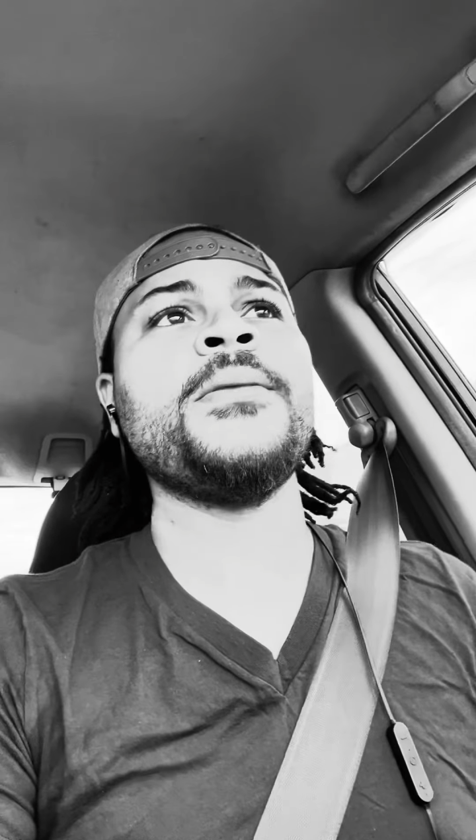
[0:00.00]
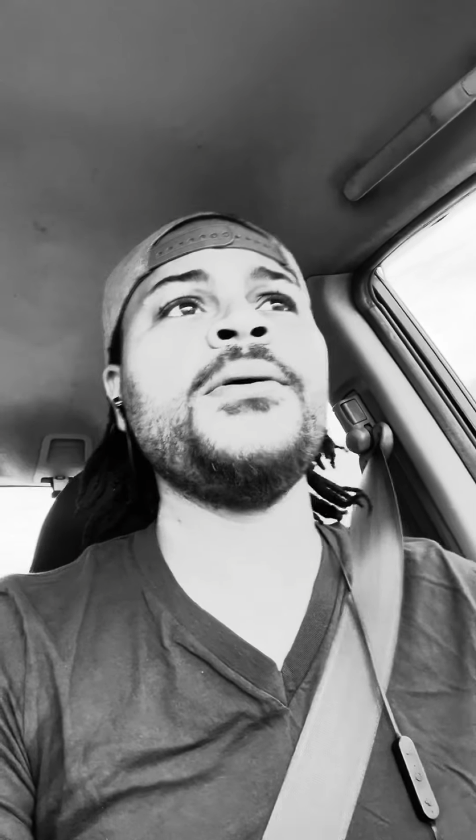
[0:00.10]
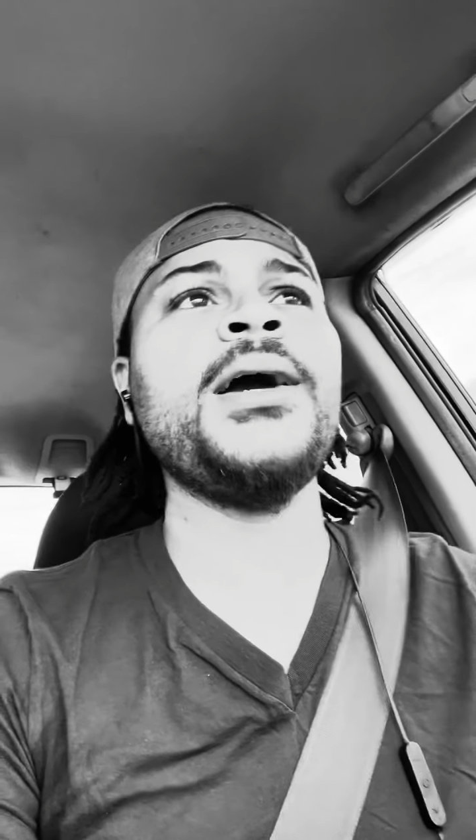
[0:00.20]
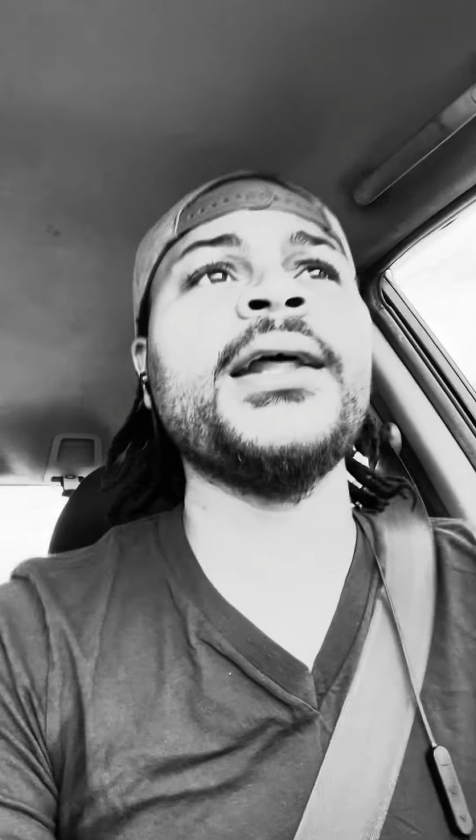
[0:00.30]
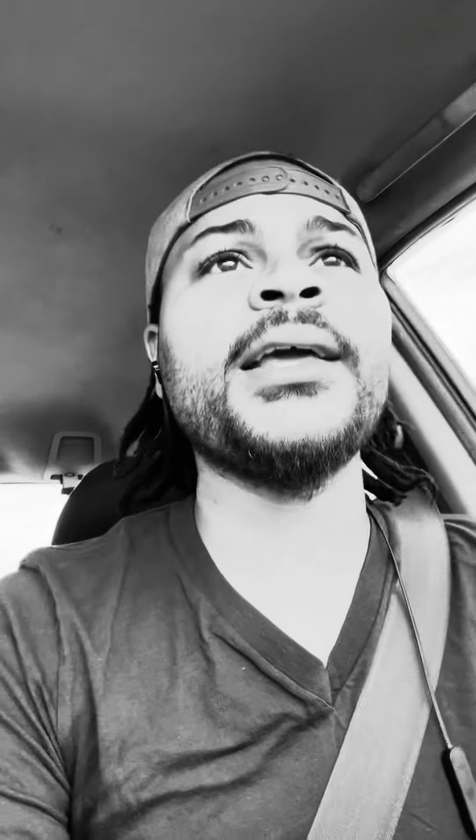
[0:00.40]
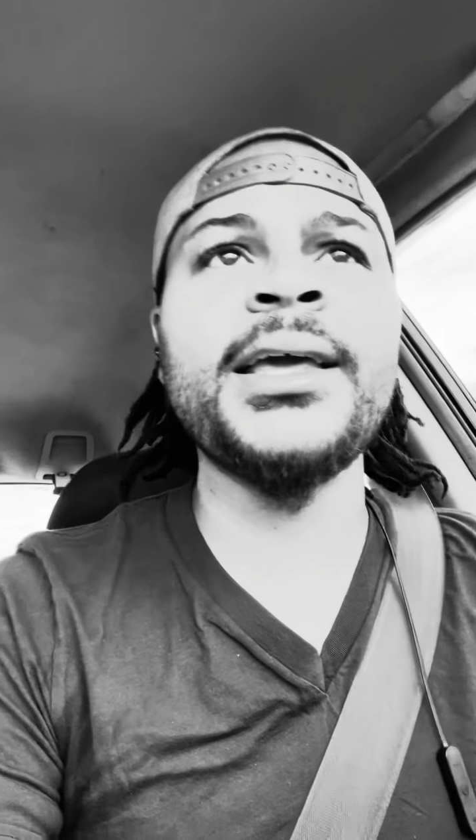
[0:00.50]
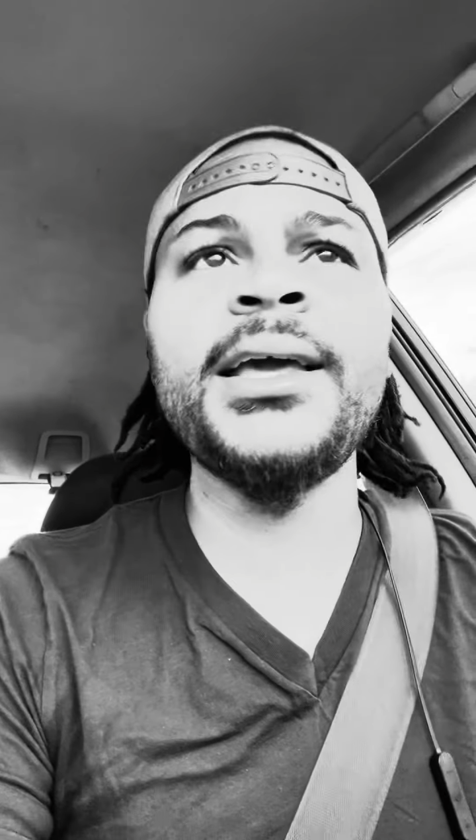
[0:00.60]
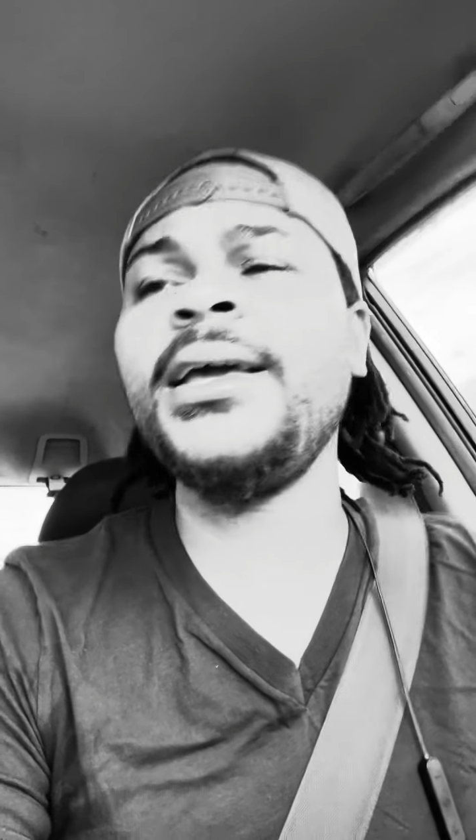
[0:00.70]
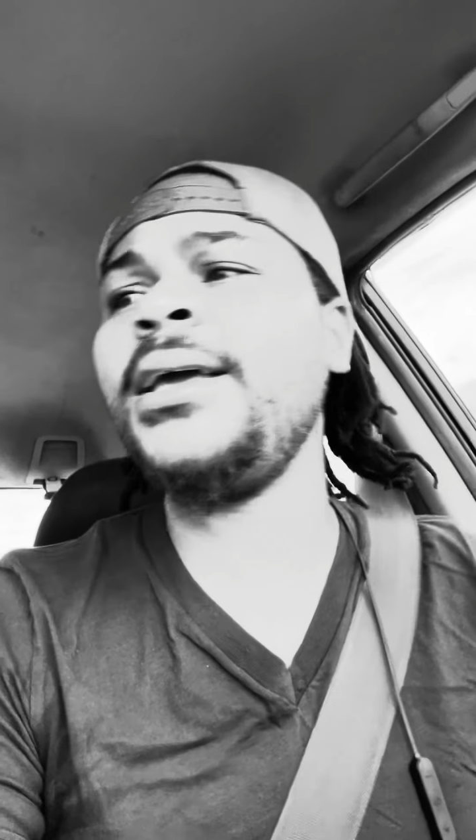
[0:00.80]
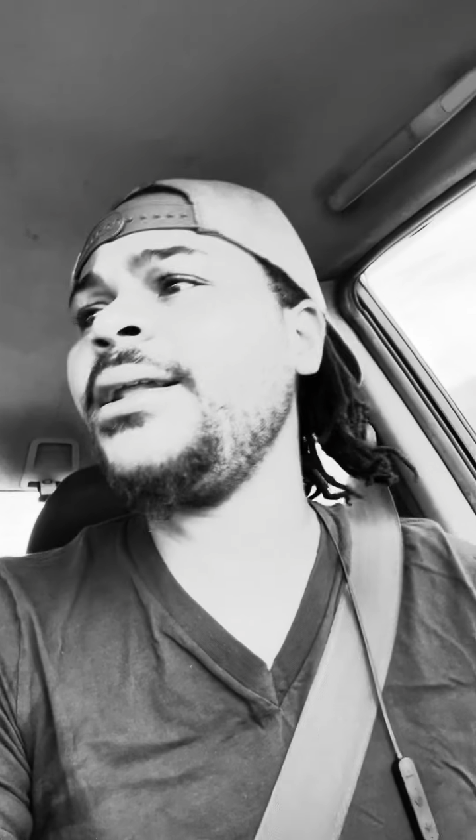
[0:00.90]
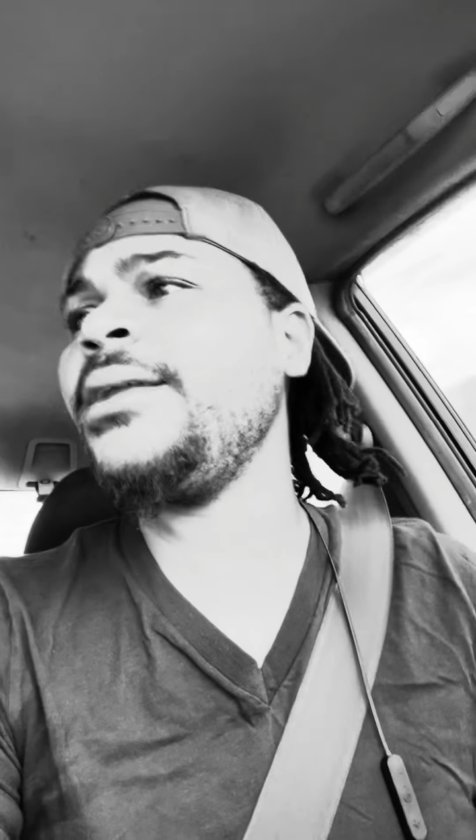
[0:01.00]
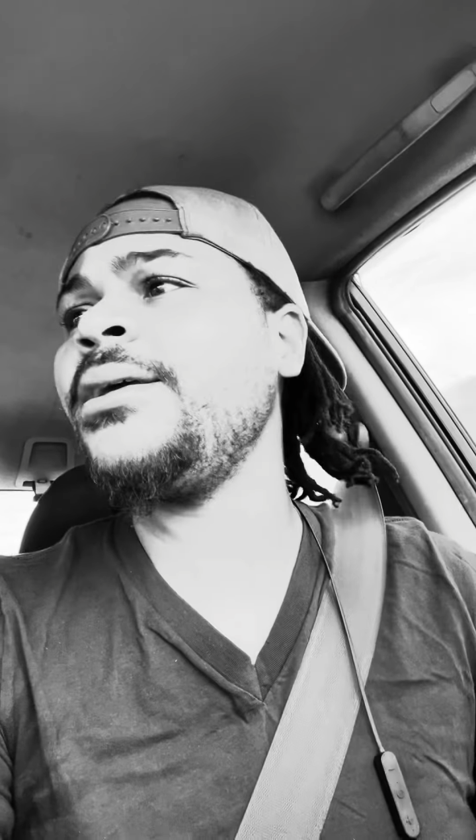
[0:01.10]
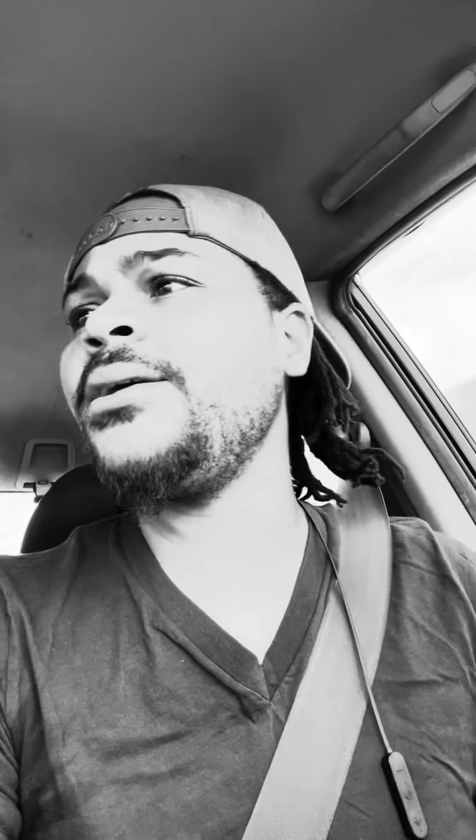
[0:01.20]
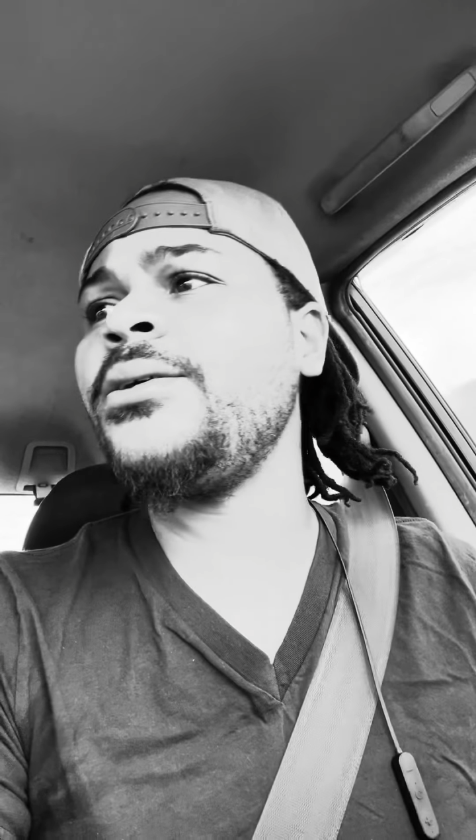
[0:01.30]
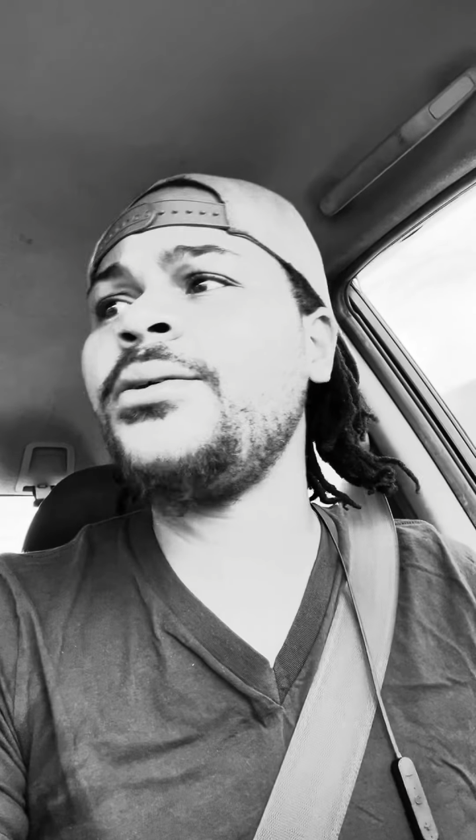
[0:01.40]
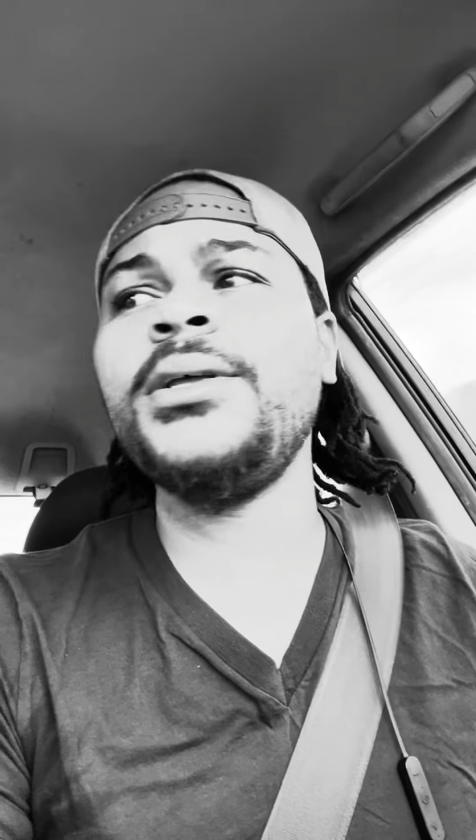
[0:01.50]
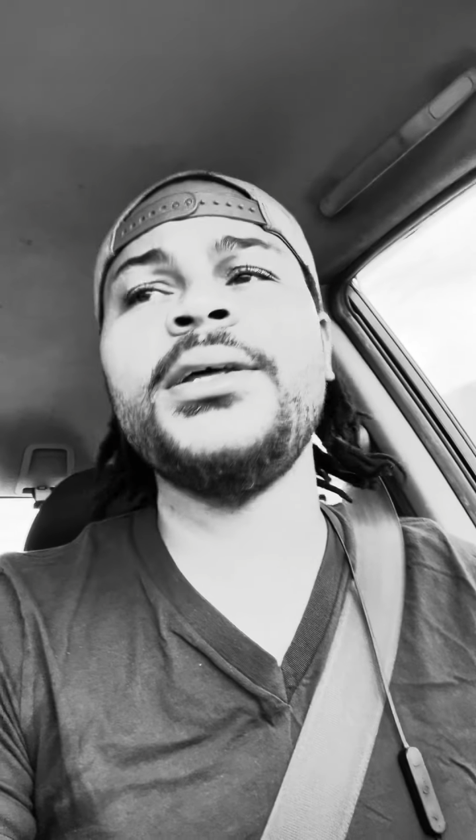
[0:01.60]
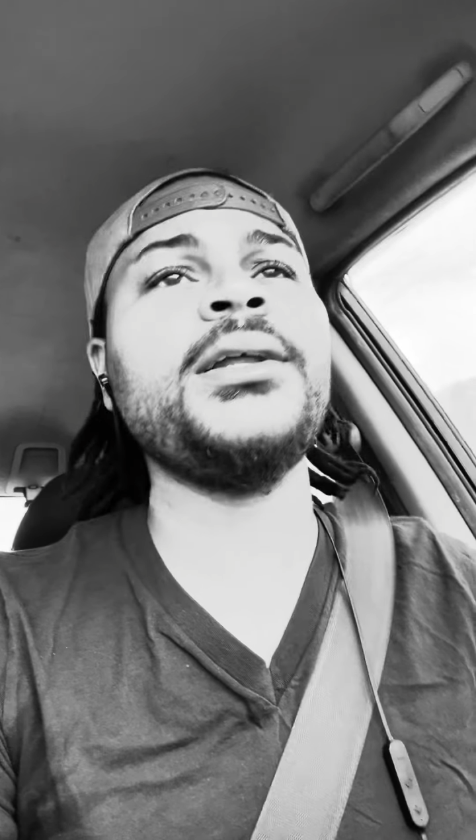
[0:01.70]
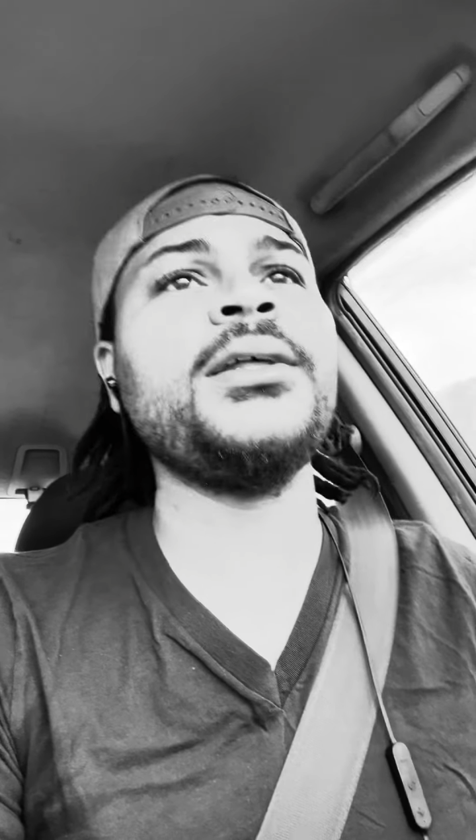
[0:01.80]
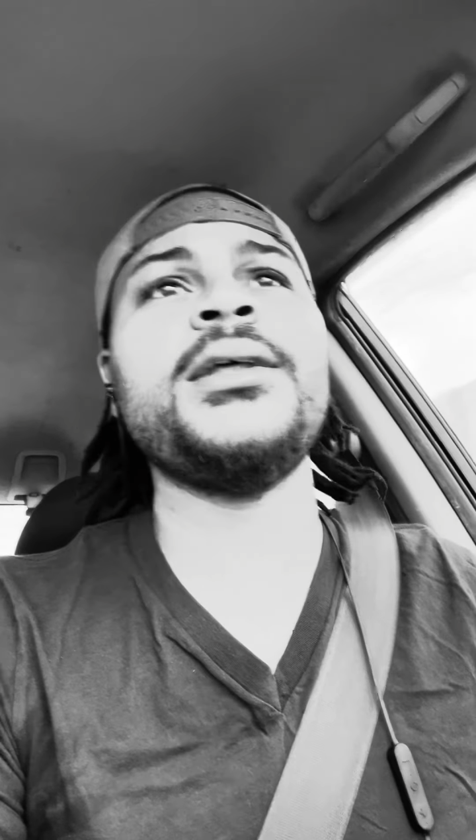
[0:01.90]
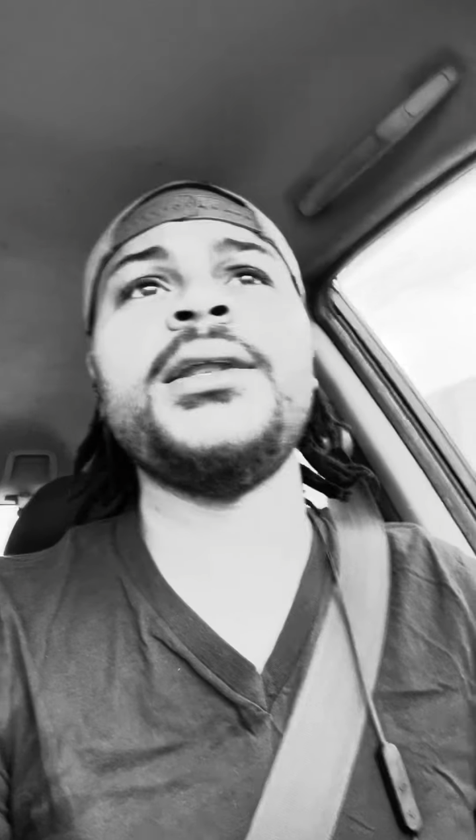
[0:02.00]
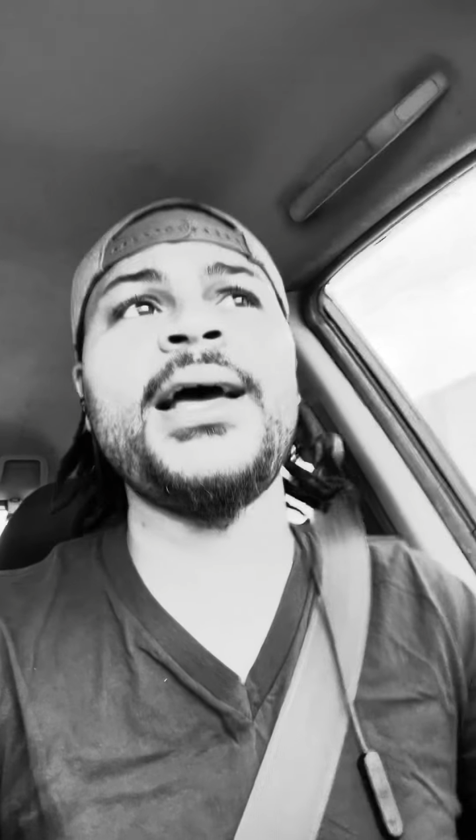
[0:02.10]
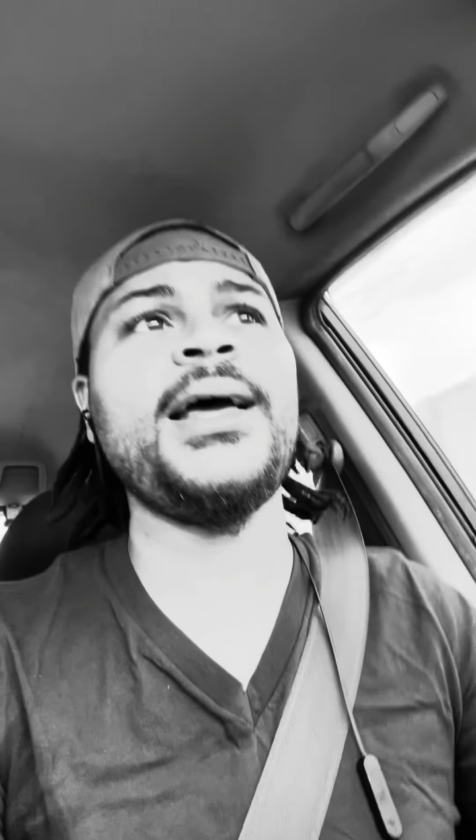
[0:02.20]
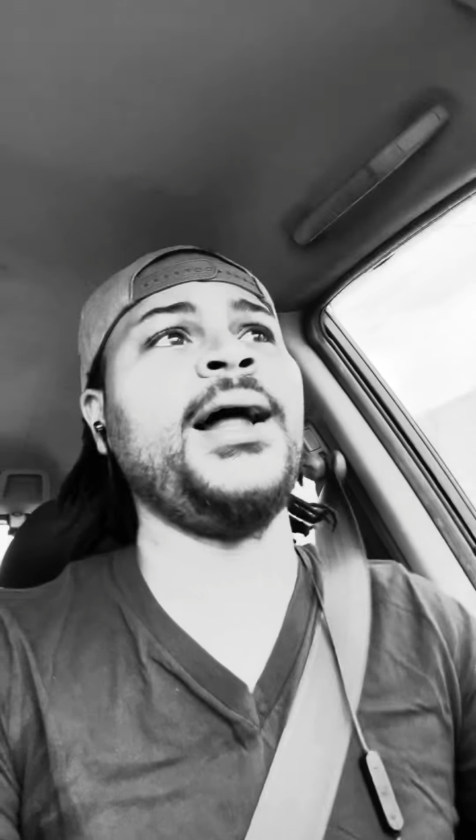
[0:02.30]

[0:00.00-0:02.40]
You got a kid. You did it, did that.